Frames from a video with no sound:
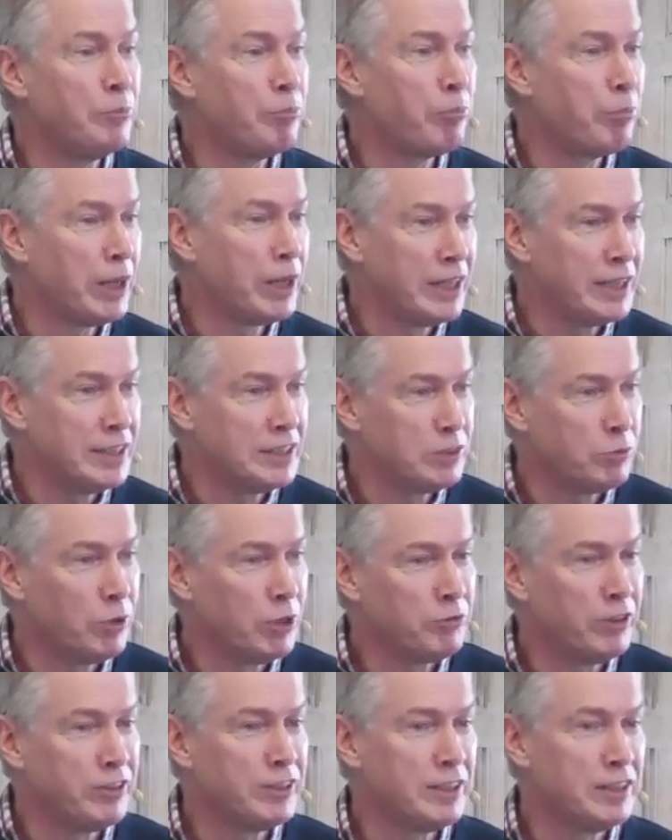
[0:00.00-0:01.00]
a deep
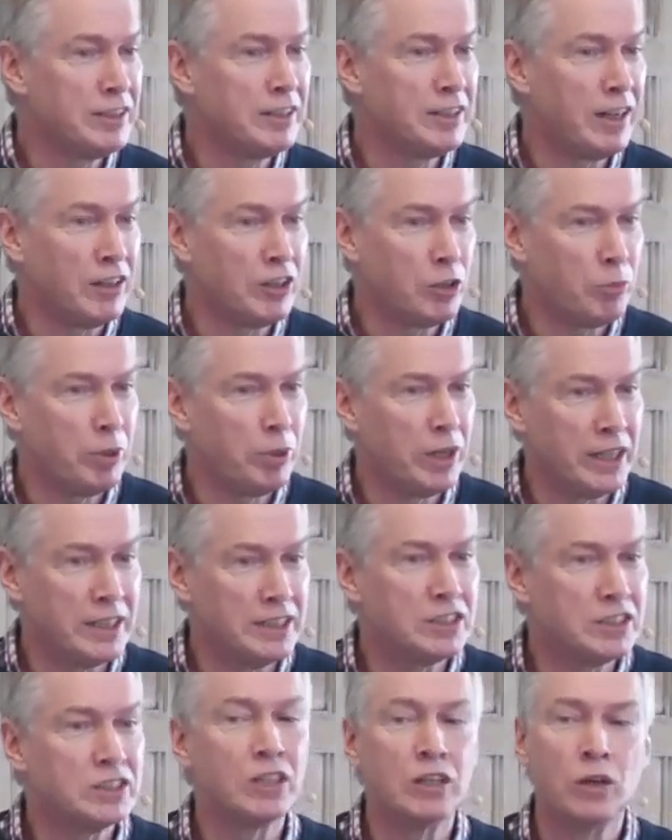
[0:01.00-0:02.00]
place, when we're in a dark
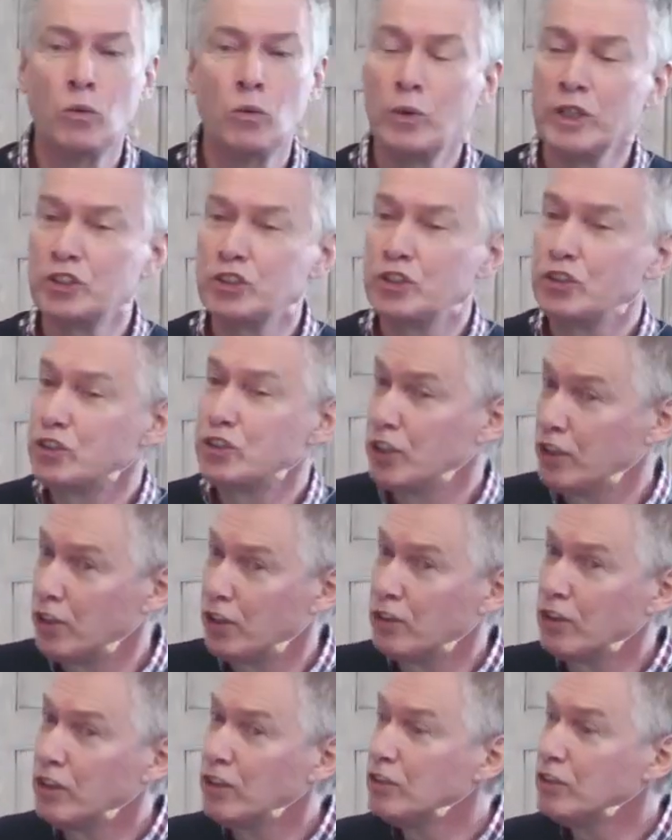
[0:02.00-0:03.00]
place, we
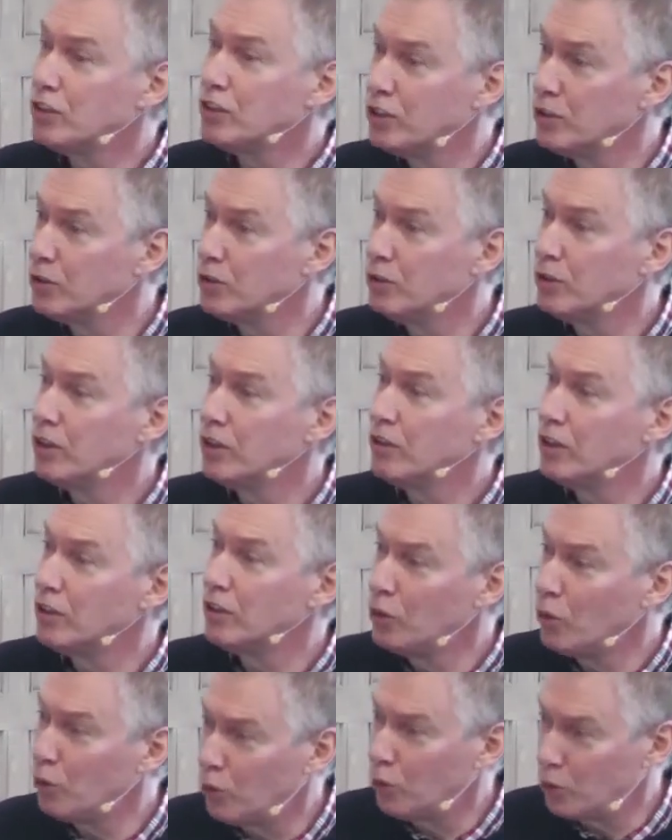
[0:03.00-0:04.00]
should turn to
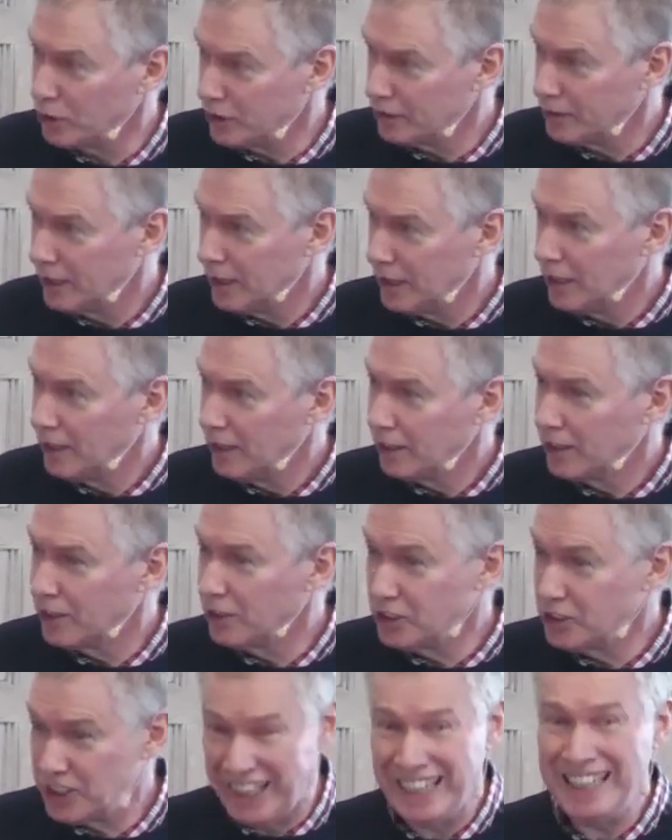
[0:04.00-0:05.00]
the Lord,
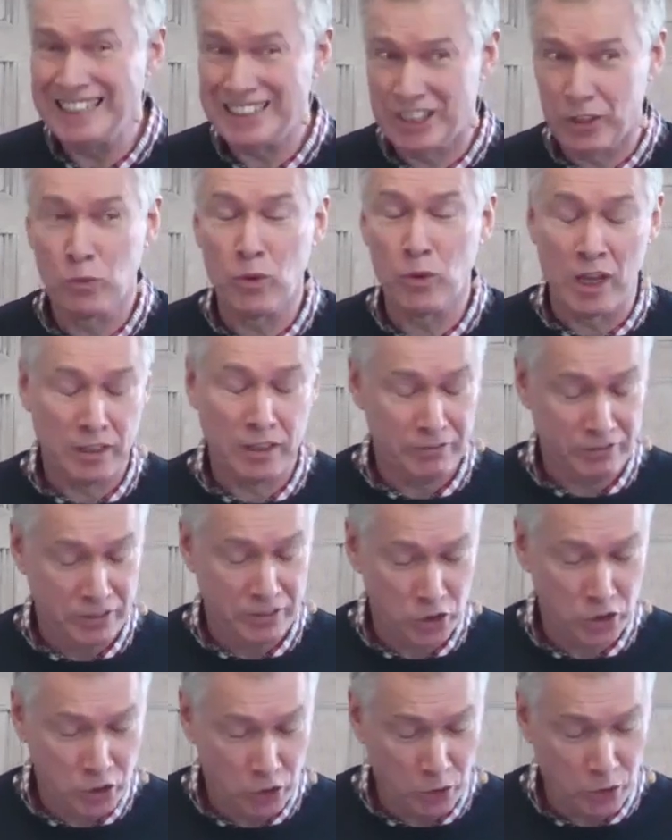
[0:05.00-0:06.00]
because He is the
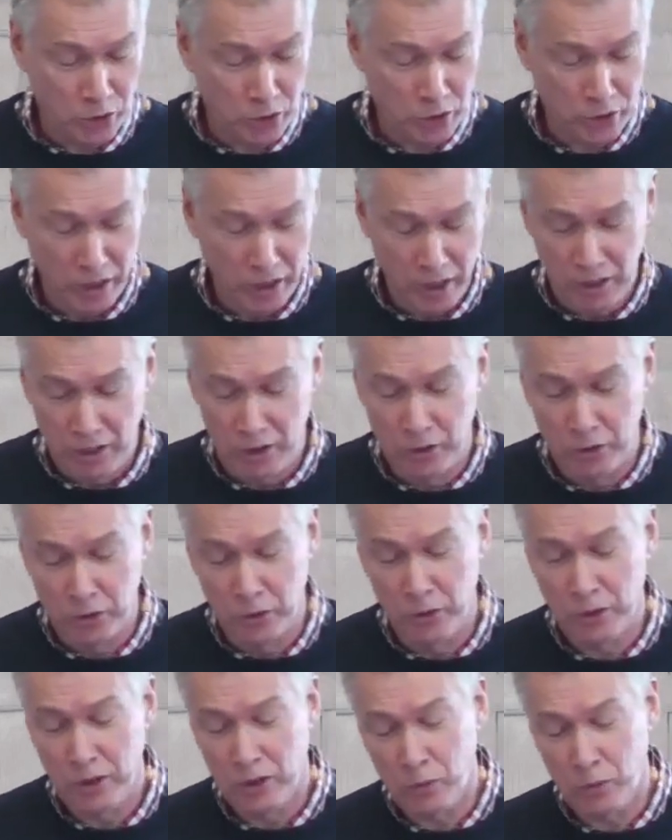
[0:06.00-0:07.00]
one for sure
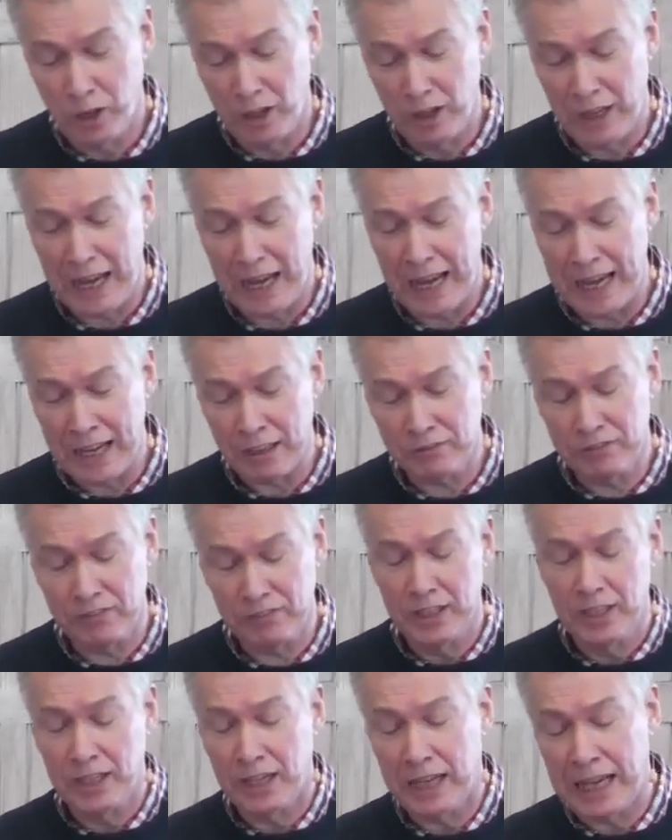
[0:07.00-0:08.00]
who will
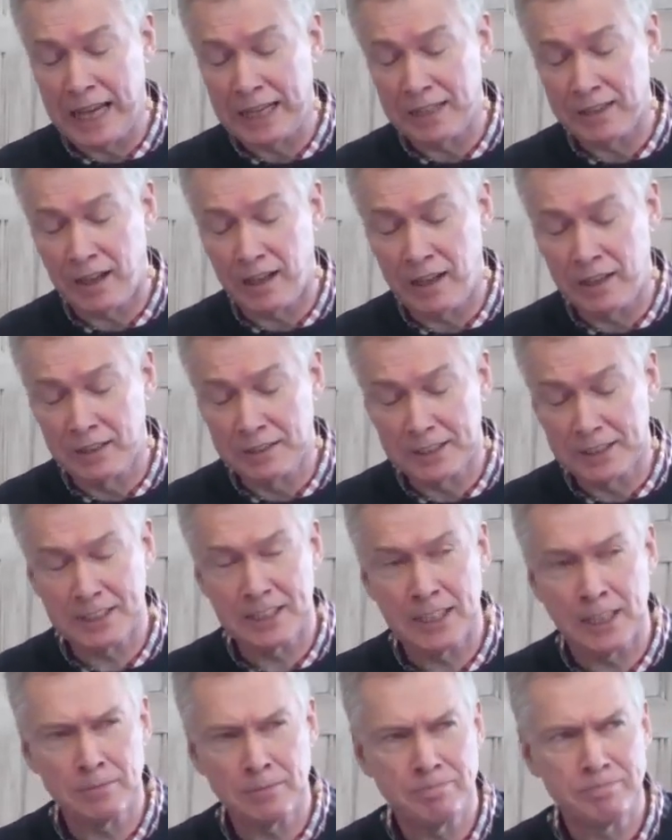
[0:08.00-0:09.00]
have an
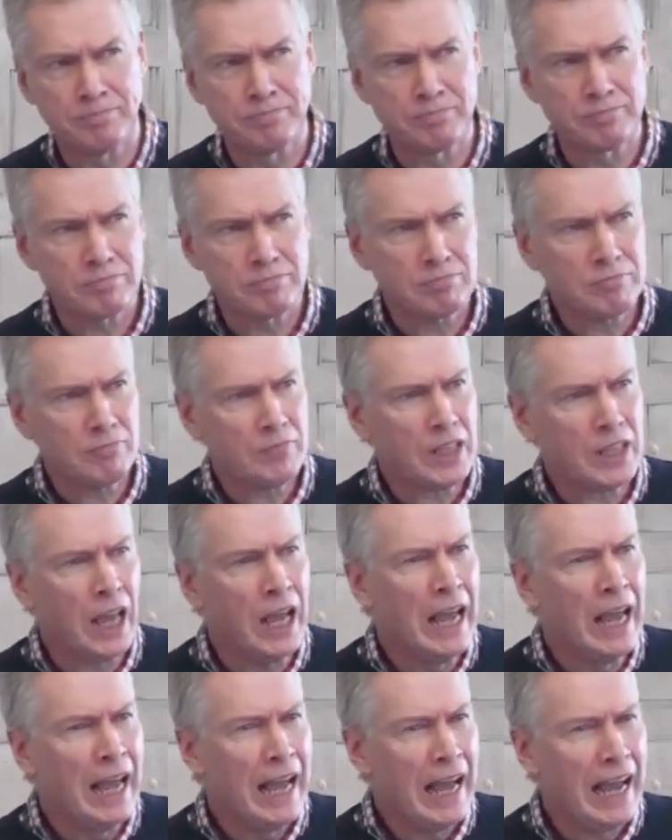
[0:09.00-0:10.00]
answer.
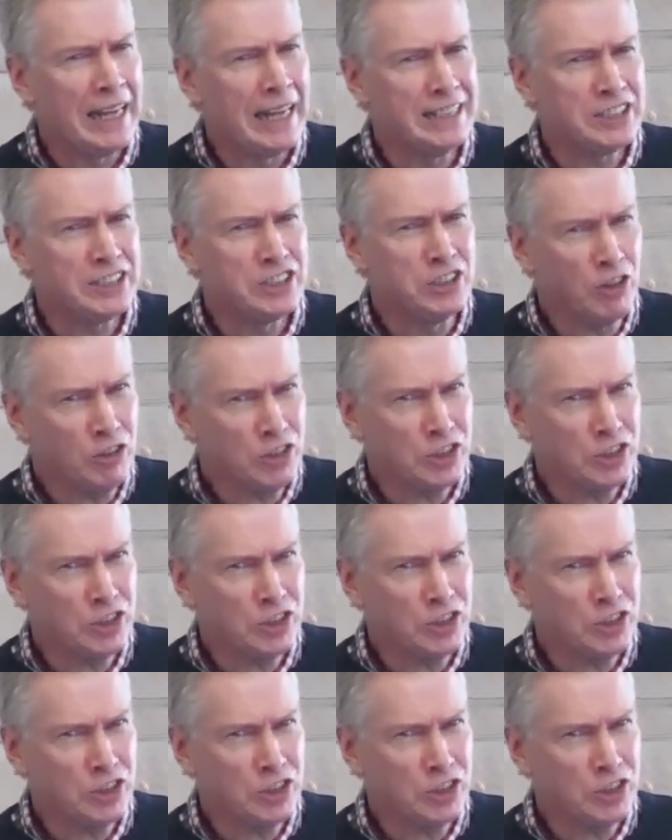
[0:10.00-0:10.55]
And